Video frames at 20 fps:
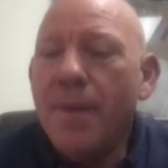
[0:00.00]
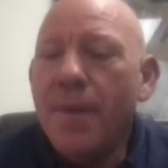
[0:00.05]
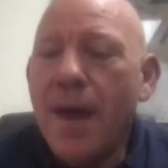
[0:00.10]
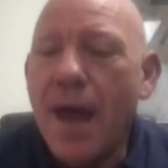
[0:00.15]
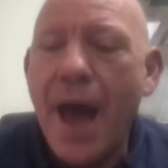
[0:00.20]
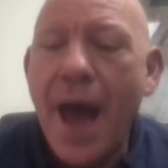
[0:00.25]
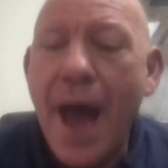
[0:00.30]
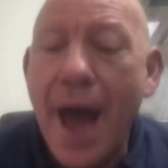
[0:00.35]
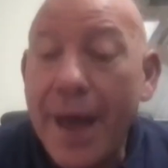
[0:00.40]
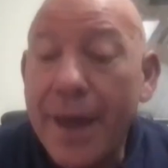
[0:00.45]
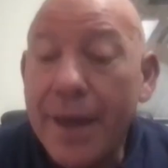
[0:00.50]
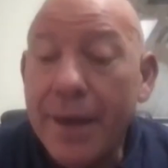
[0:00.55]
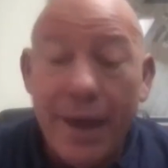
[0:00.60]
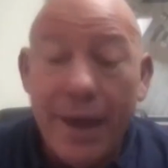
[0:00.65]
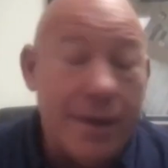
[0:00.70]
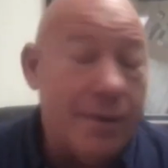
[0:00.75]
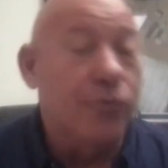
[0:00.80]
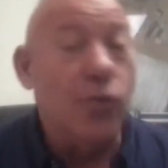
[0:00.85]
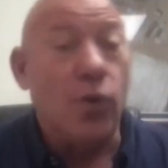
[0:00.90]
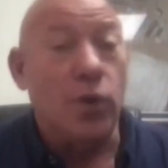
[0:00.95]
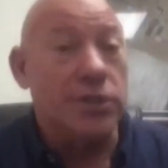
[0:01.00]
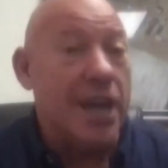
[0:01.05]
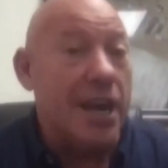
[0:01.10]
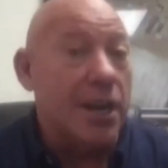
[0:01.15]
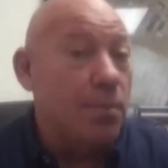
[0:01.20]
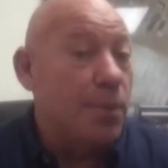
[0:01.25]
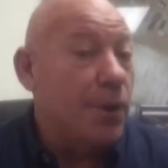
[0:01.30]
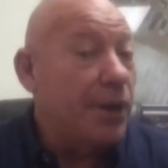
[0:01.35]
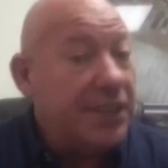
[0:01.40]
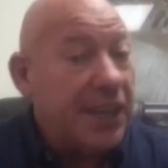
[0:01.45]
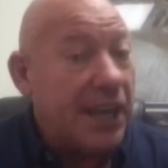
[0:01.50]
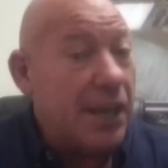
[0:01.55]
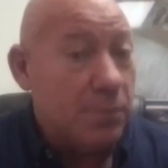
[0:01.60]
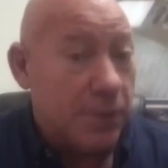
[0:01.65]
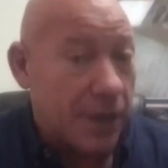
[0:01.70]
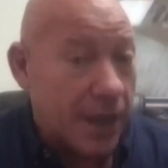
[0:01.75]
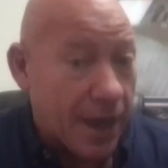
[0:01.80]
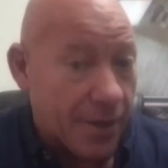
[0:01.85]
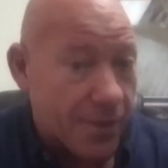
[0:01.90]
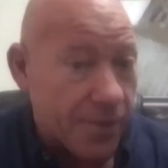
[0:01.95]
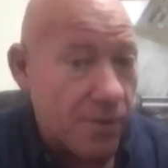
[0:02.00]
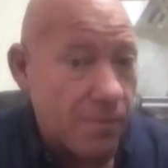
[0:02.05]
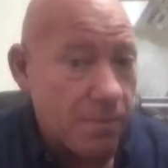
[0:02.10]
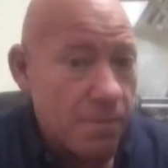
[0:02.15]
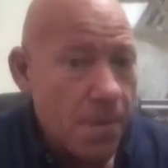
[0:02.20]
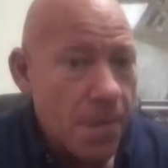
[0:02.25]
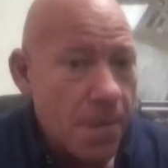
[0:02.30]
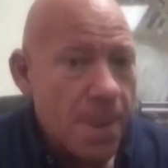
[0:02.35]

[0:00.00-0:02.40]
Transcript: I, of course, had to put a team together.